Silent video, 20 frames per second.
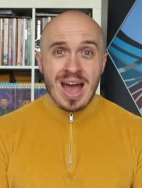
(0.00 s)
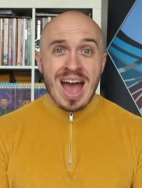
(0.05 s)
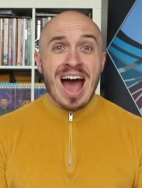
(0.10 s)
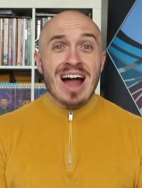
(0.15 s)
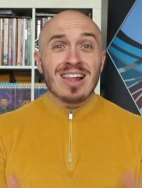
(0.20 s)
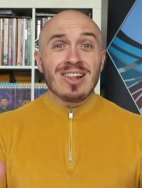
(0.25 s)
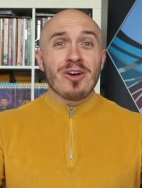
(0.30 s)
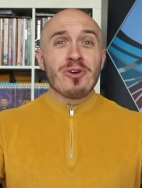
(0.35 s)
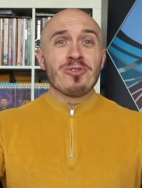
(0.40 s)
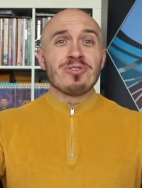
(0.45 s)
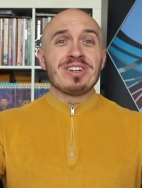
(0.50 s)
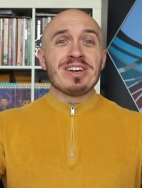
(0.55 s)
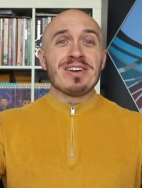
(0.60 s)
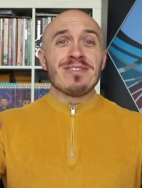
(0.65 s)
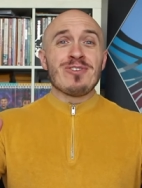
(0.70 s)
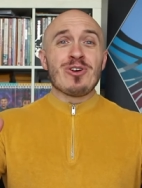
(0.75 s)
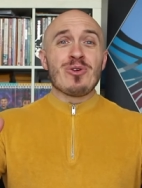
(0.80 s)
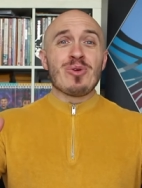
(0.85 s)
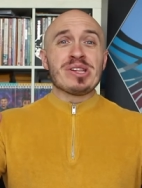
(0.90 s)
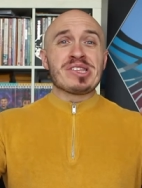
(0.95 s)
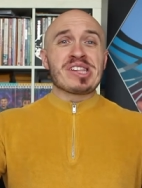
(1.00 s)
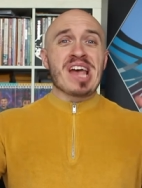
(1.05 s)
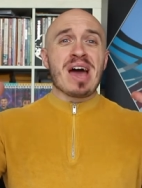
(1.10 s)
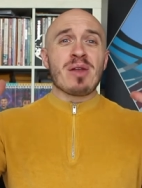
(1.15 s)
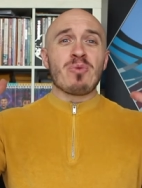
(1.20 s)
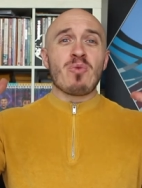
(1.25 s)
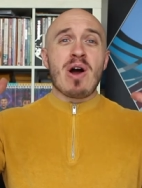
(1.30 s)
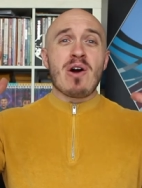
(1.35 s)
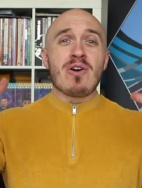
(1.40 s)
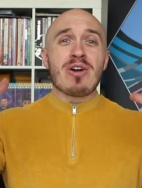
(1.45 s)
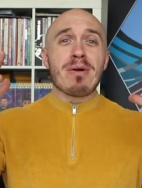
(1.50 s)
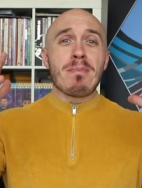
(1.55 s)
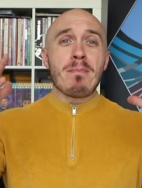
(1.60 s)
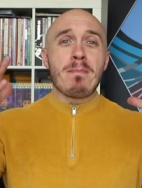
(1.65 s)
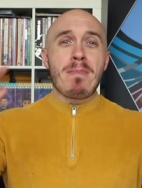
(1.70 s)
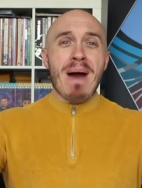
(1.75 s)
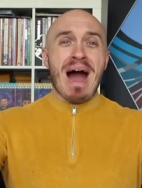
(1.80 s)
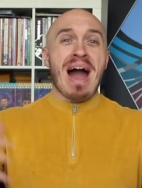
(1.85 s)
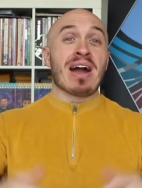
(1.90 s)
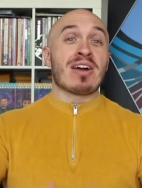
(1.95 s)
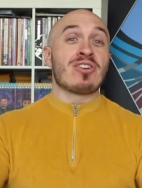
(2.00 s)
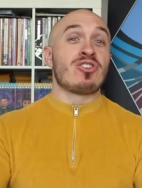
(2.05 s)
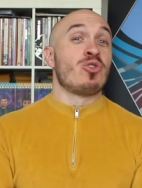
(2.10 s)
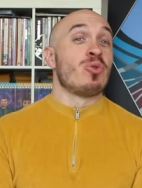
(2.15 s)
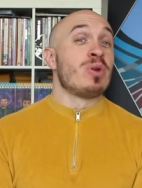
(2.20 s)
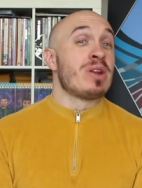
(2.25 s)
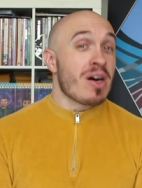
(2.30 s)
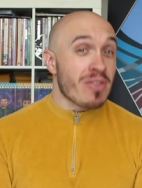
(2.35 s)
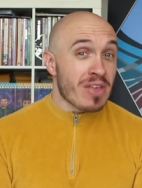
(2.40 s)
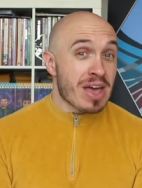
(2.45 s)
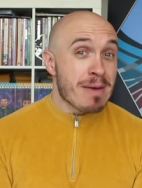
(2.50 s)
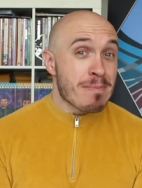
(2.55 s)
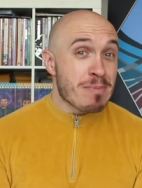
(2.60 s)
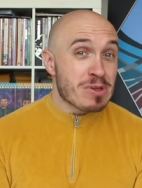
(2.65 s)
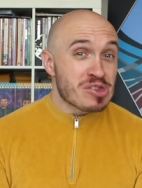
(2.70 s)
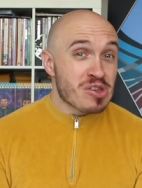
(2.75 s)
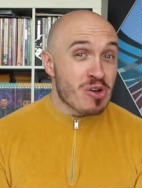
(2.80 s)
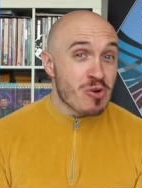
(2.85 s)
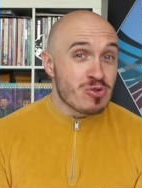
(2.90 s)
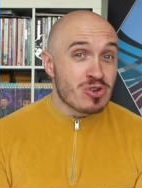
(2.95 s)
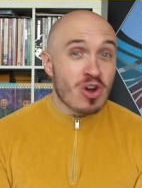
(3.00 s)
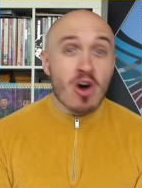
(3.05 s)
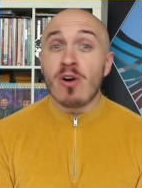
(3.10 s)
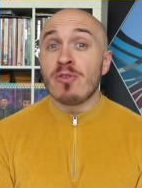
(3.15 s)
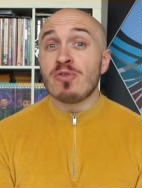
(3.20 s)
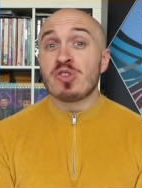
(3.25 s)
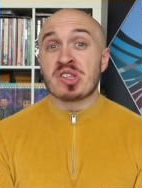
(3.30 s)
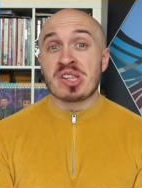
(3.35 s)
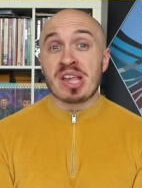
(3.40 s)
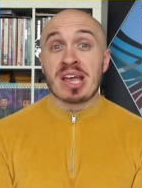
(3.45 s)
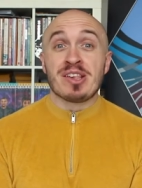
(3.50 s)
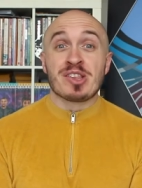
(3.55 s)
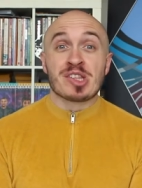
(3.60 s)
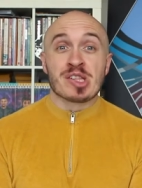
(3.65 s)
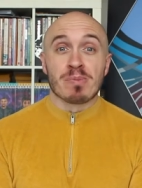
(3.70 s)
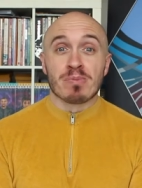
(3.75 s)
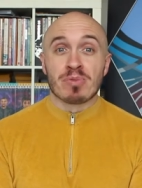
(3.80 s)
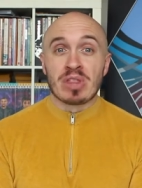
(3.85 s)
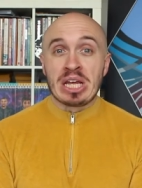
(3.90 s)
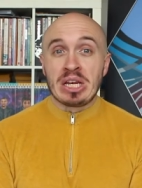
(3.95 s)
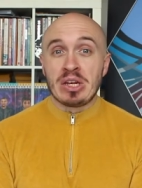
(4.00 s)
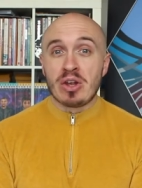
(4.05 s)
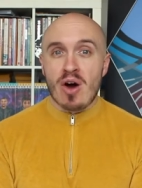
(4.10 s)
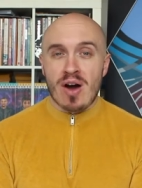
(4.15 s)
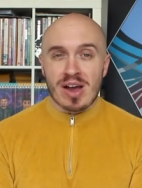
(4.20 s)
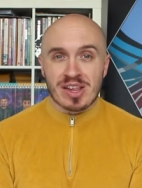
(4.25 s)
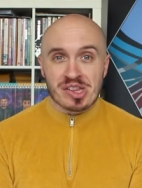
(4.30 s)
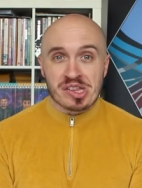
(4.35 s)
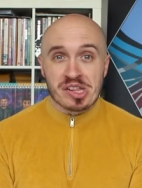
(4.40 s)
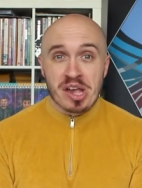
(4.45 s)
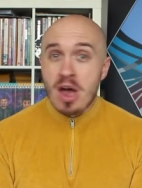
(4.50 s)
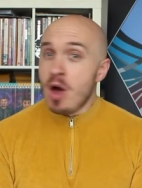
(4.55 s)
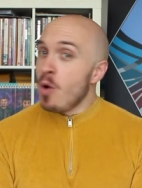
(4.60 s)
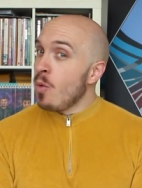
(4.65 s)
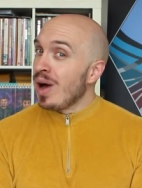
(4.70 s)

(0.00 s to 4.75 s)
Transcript: Hello, dear viewers, and welcome back to another episode of Say Something Nice.